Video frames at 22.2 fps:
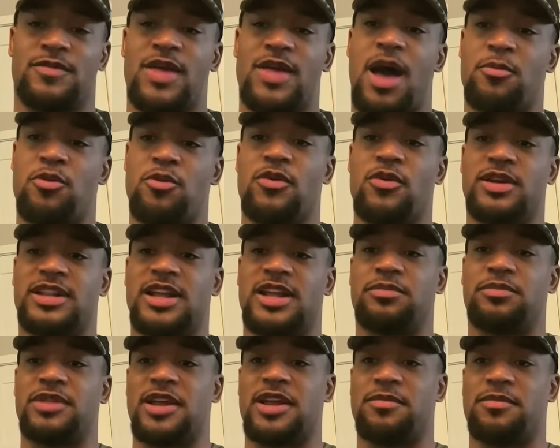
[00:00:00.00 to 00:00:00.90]
I'm going to get
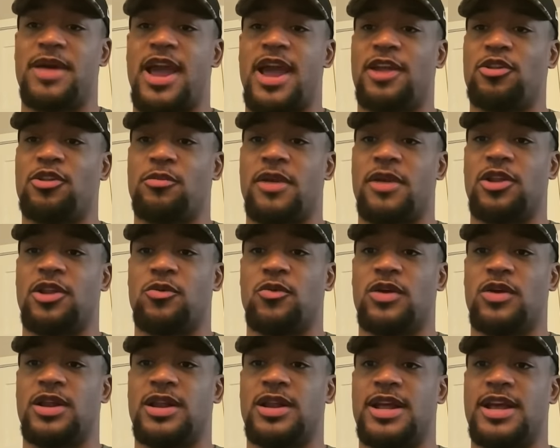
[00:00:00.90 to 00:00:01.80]
that play back no matter
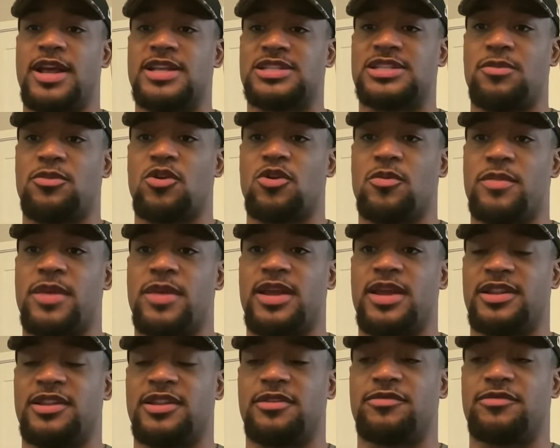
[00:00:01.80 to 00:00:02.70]
what it is. I'm going to
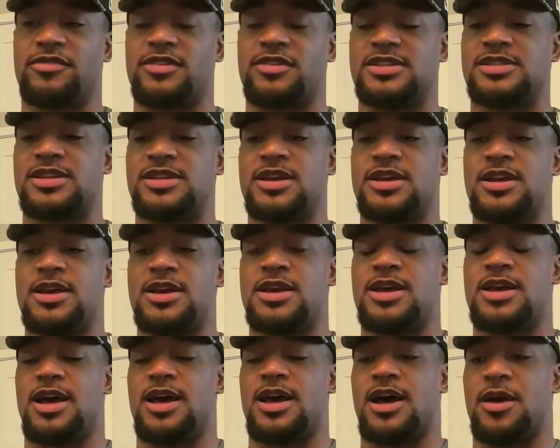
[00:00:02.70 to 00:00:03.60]
make a
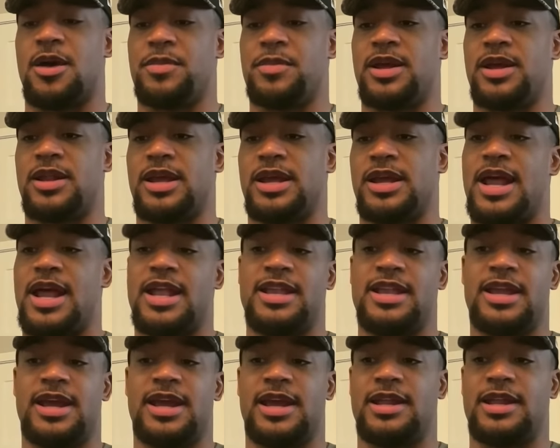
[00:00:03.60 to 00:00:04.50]
difference, um, and, and, I
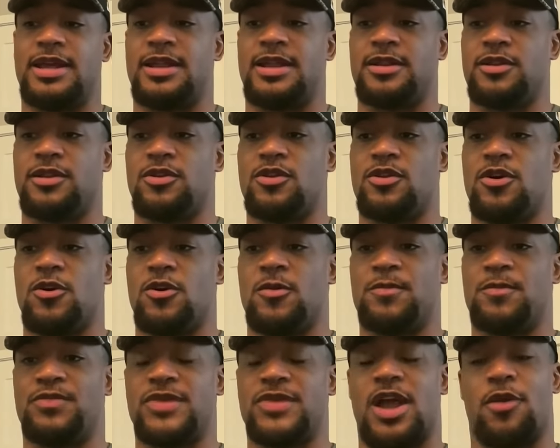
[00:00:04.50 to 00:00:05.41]
did. And you
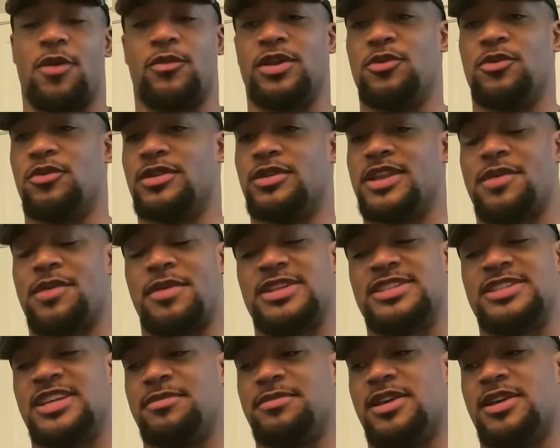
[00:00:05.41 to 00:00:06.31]
know, I really want to thank my
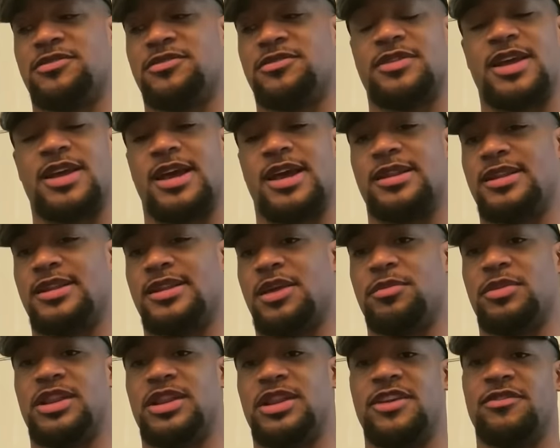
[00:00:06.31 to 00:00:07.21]
teammates for that
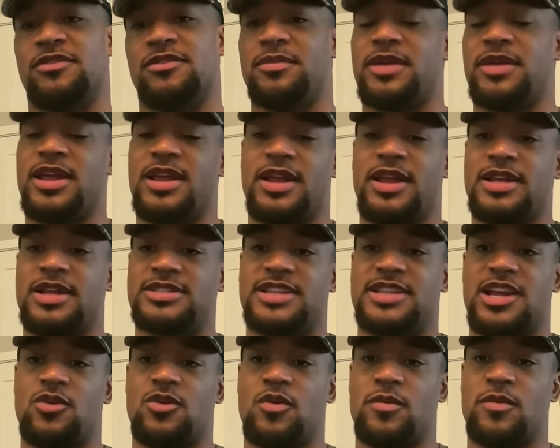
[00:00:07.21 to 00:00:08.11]
and believing me hmm. and
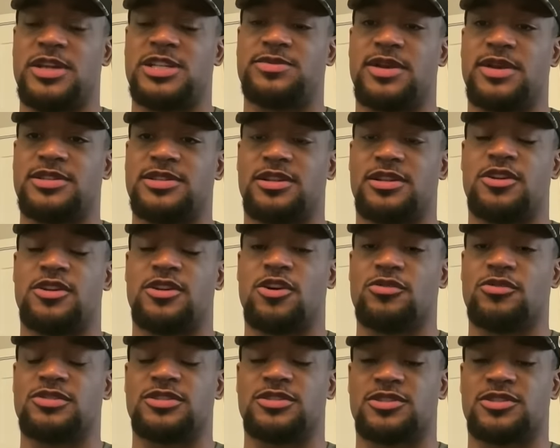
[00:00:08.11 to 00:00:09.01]
stick with, especially the
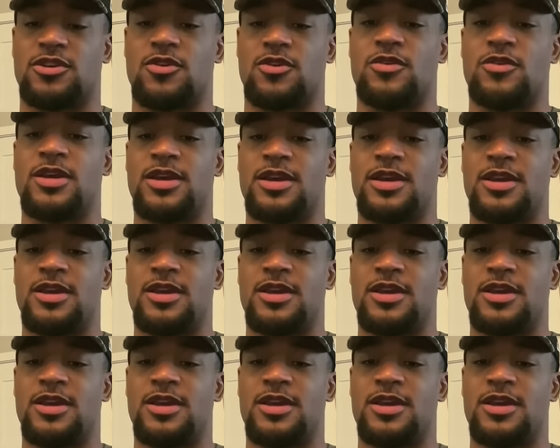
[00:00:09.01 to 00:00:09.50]
coaches. So,